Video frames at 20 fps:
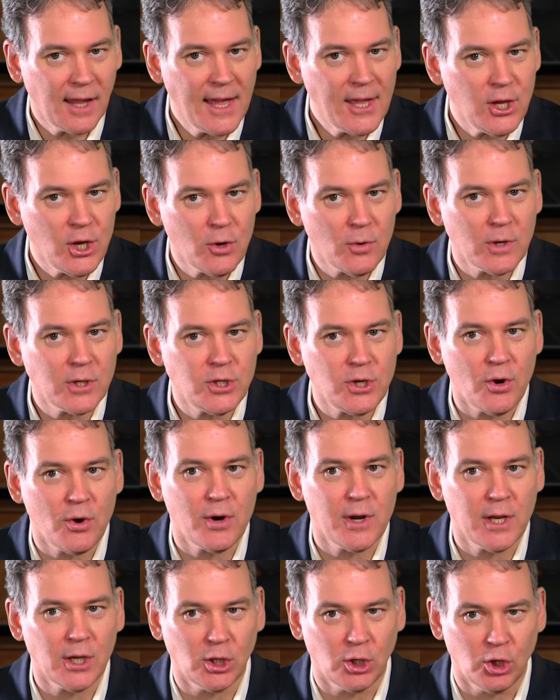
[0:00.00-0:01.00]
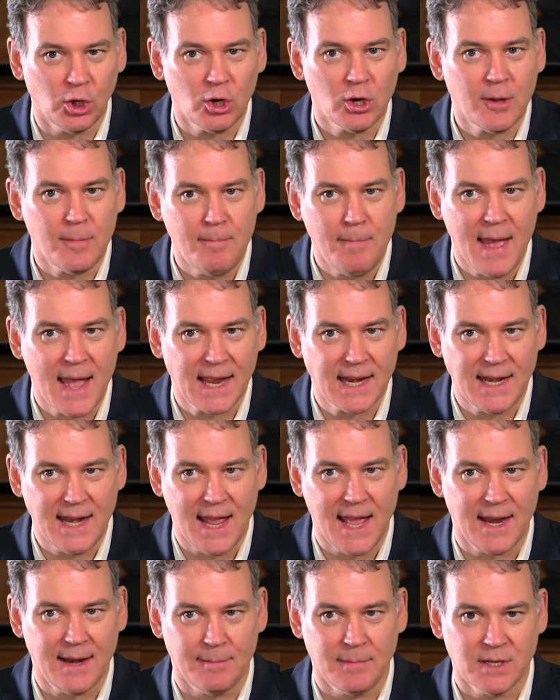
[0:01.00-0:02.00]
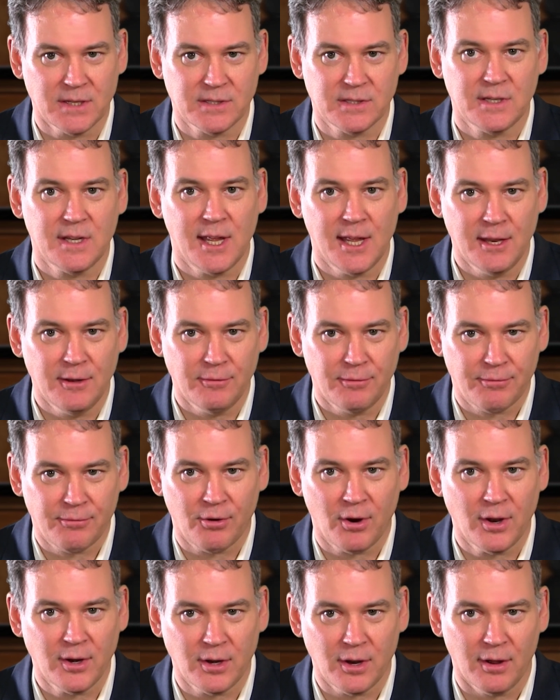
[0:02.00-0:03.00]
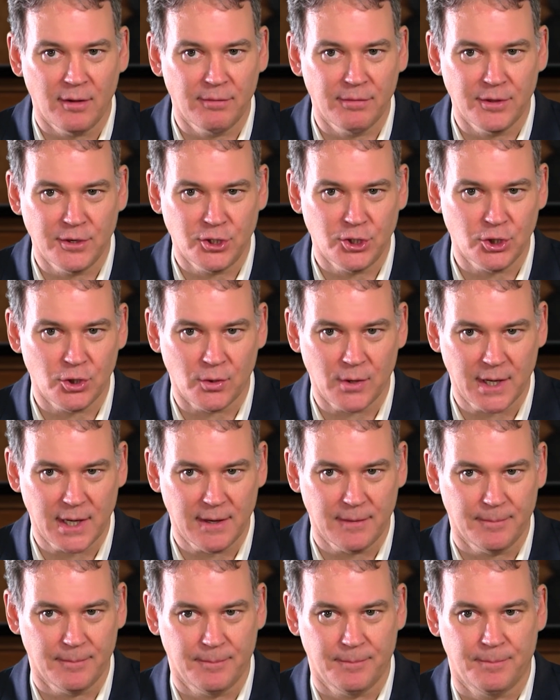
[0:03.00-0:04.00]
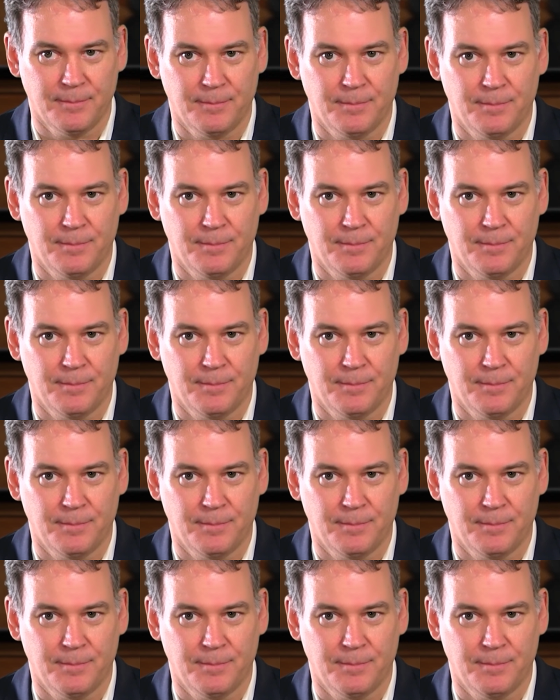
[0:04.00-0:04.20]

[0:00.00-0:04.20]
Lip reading: Let your attorney look magnanimous in front of the jury.